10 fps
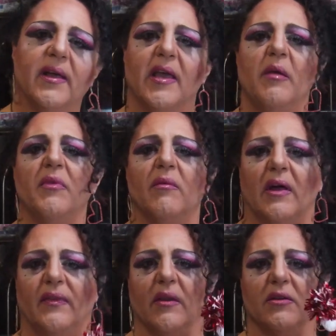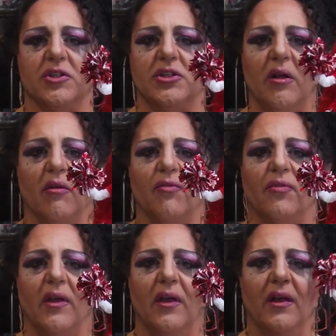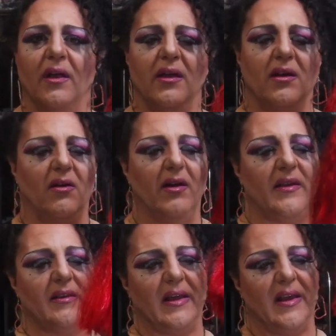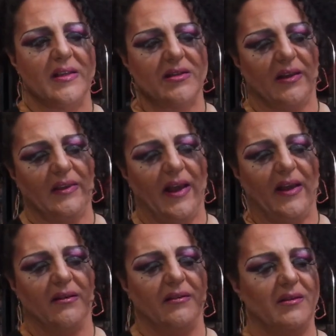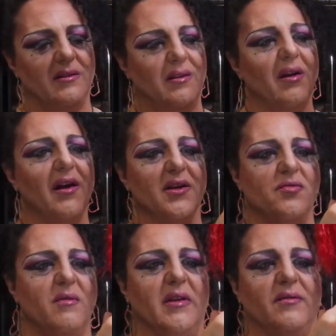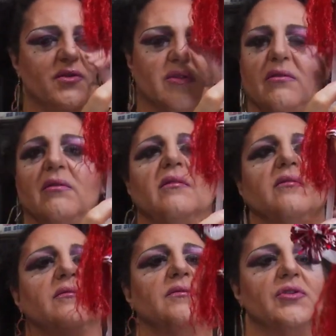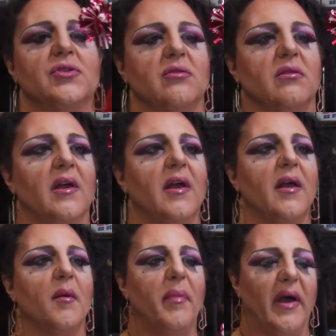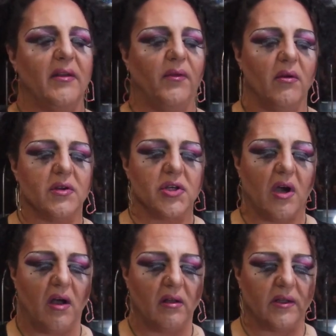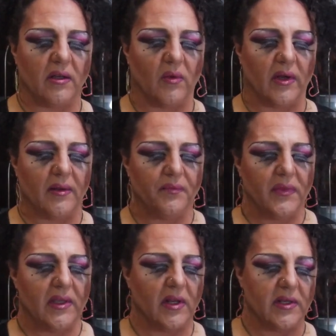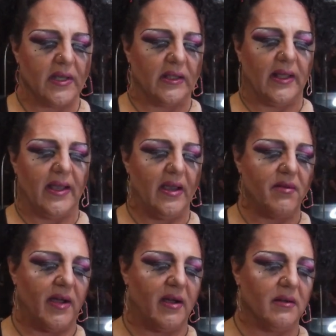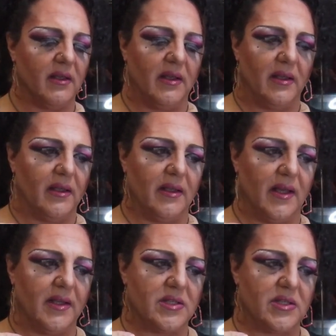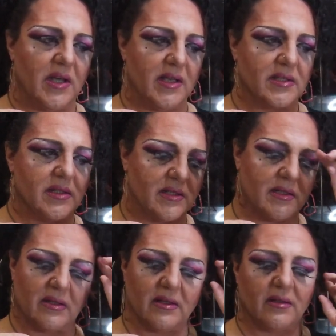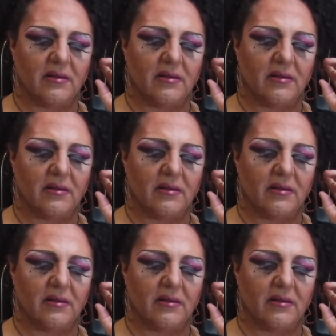going to keep them like that on shelf, you know, and the hair's like that, you've got to trim it for sure, for sure. But if you're a child and you want to, you know, take the hair out, it's just,